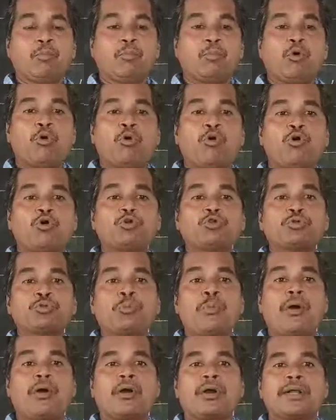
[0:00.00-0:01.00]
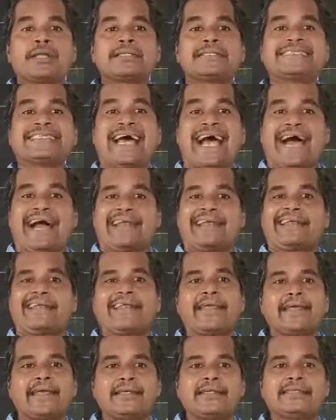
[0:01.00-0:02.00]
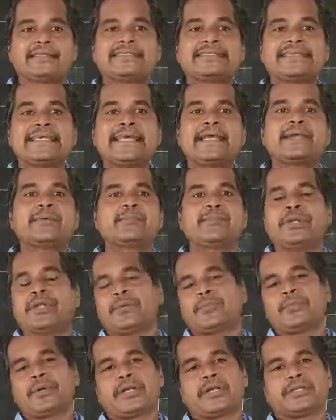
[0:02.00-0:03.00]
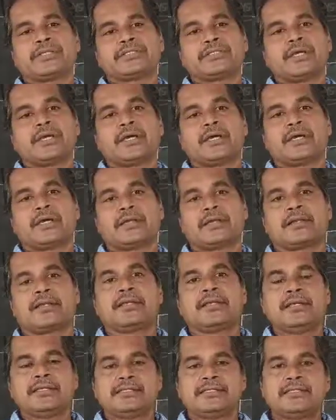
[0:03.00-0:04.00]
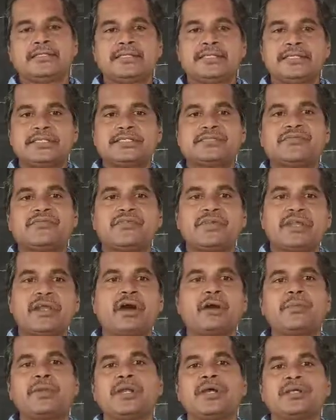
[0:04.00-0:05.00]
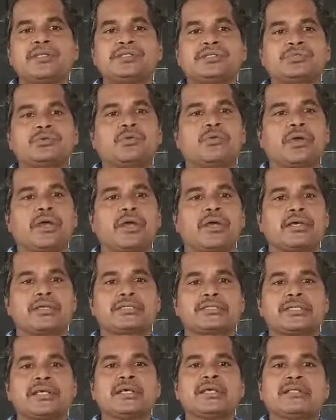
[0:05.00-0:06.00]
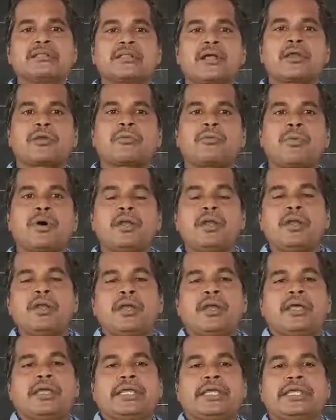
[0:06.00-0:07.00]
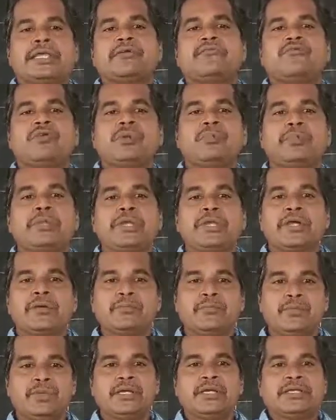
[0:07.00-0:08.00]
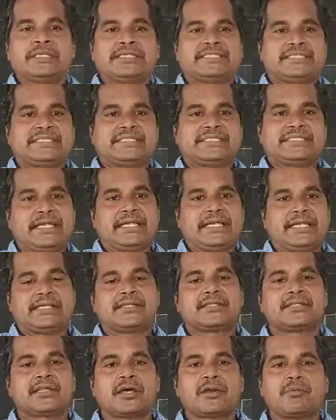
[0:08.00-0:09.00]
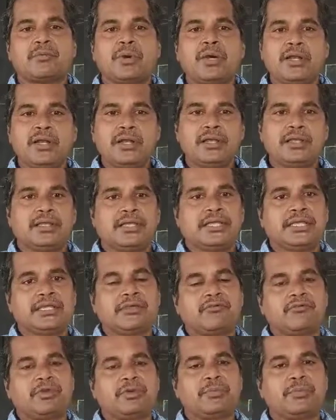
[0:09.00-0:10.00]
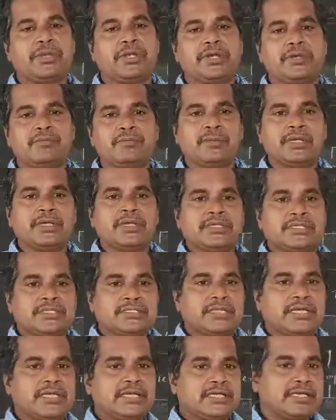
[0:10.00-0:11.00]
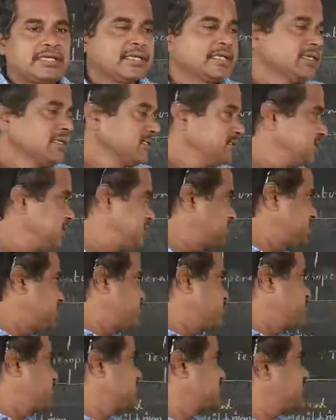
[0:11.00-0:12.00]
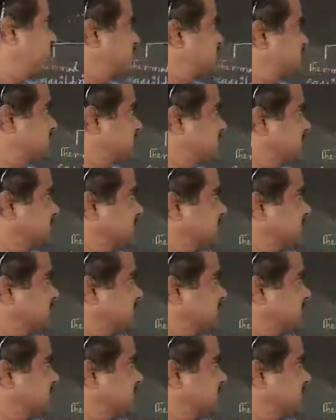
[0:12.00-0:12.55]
both bodies attain same temperature. This phenomena is known as thermal equilibrium state. Thermal equilibrium state. Just we discussed